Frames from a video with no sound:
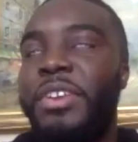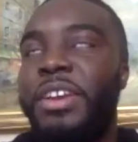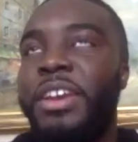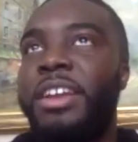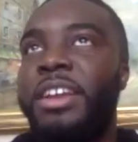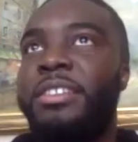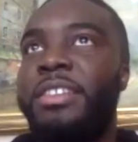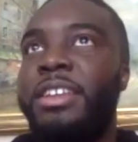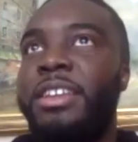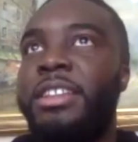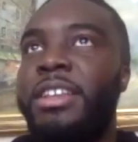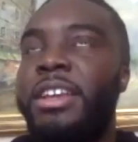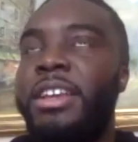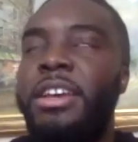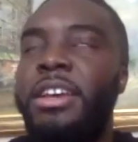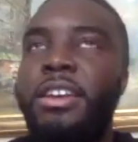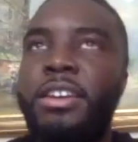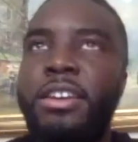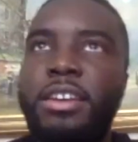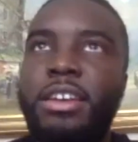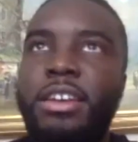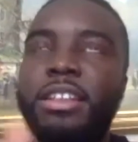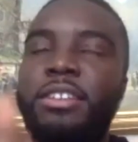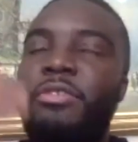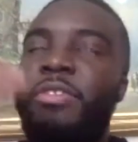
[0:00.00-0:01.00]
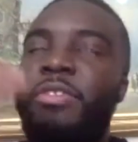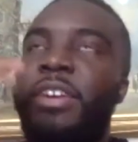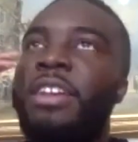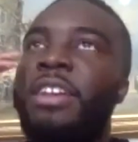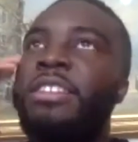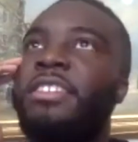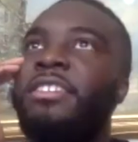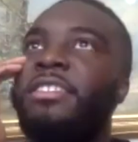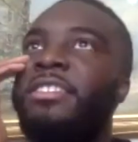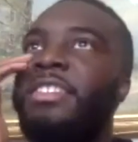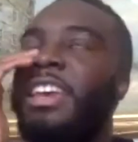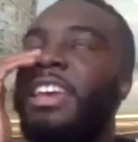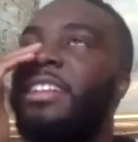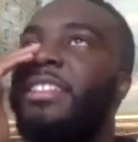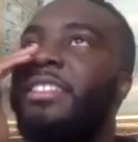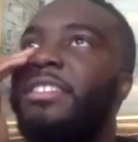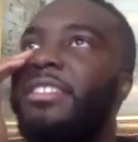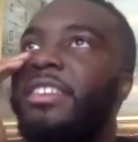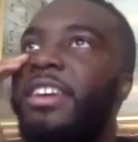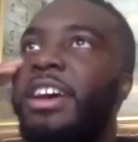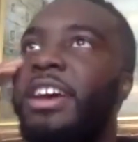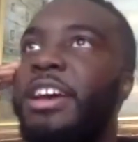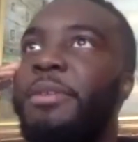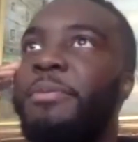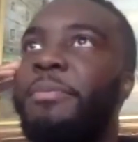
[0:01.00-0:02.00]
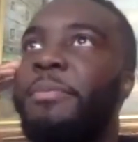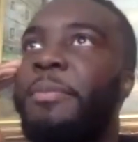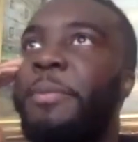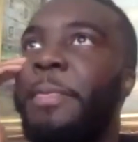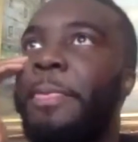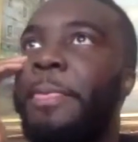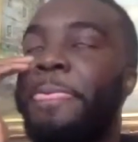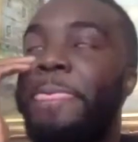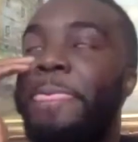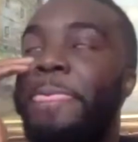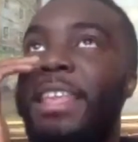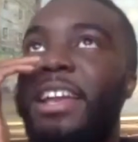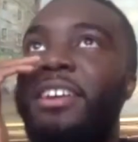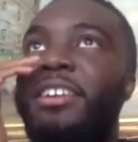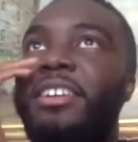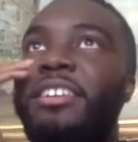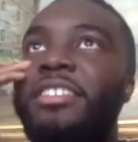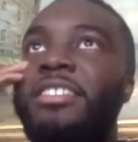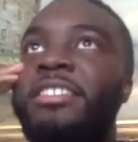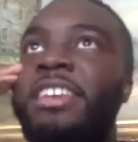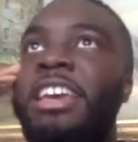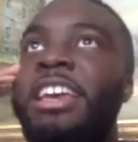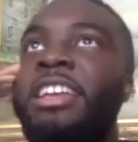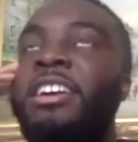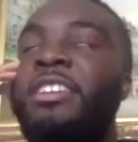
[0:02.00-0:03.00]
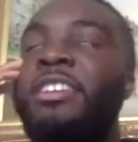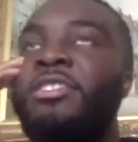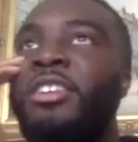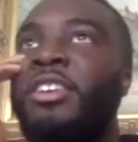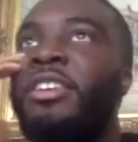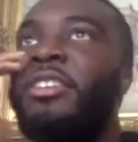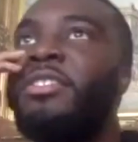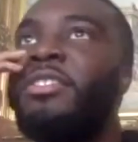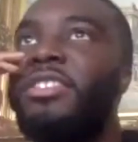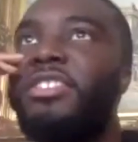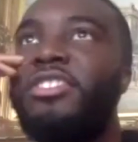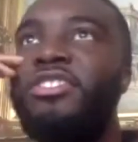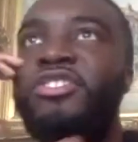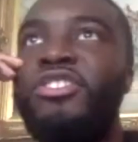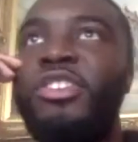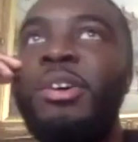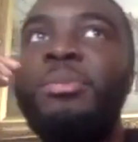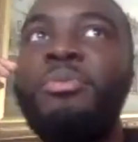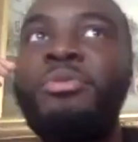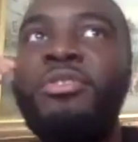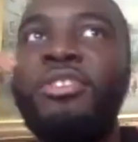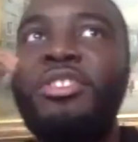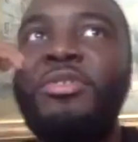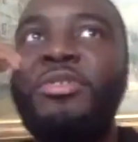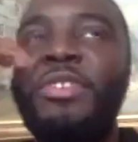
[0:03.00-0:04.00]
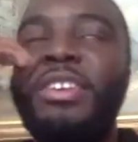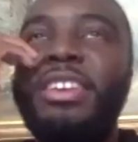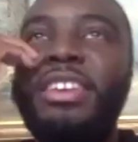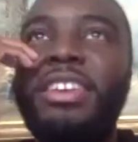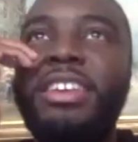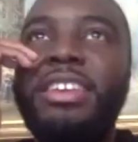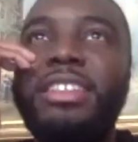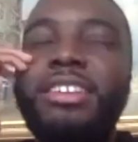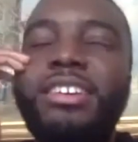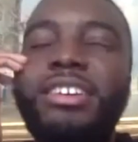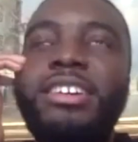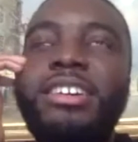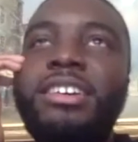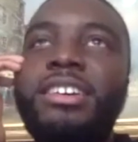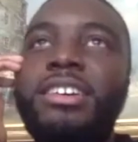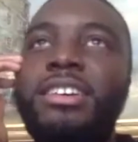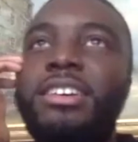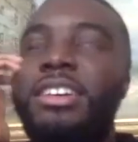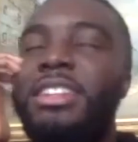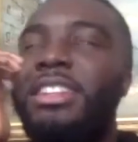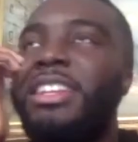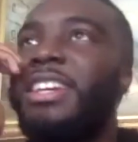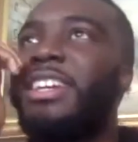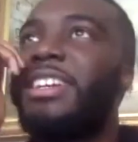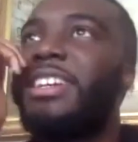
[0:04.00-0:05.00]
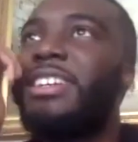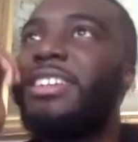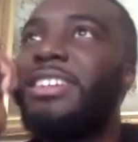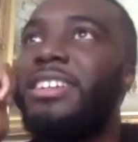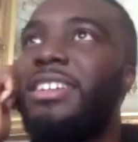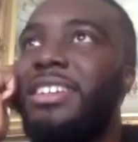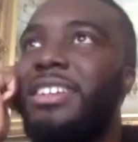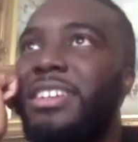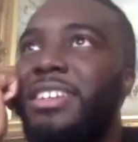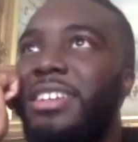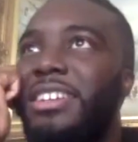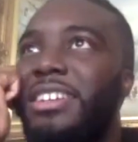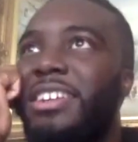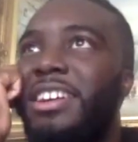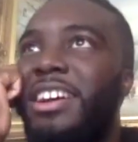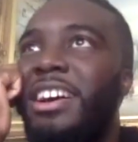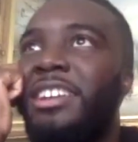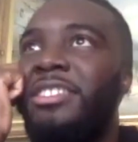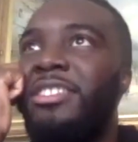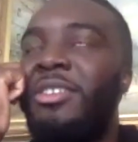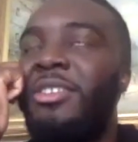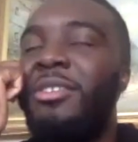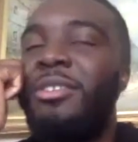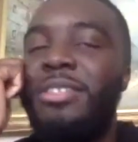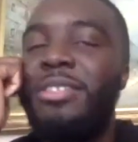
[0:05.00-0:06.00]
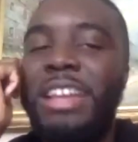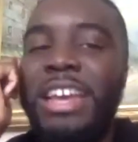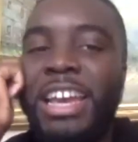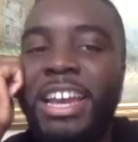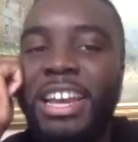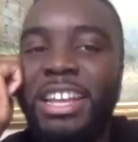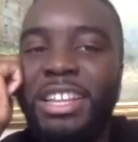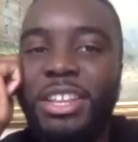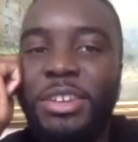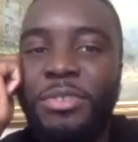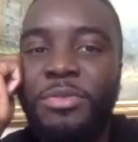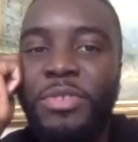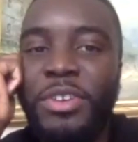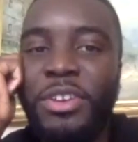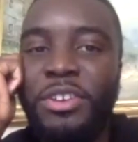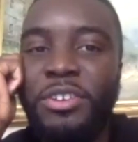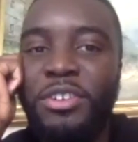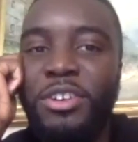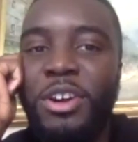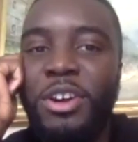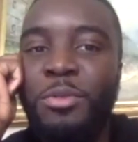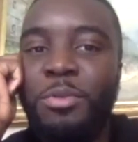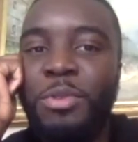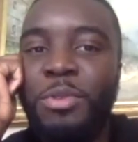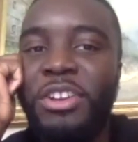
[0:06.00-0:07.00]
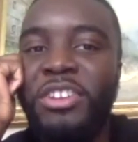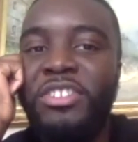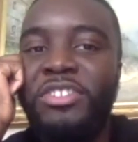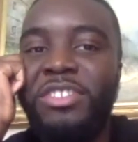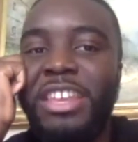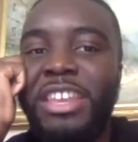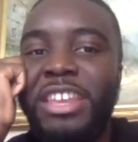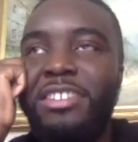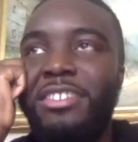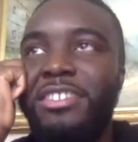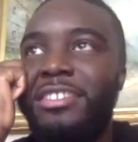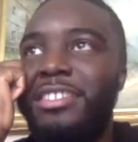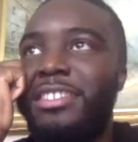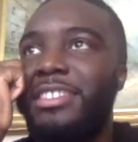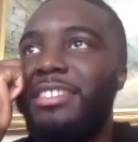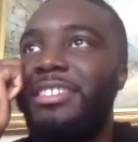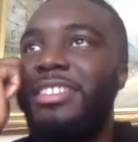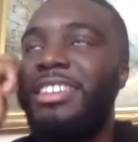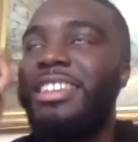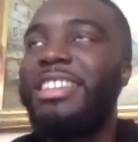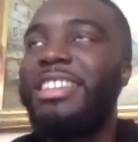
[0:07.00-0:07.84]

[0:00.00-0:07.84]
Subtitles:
And then like around the same time, like I was saying, I was going to shops just thinking, oh, like I don't like anything, or I wish they just didn't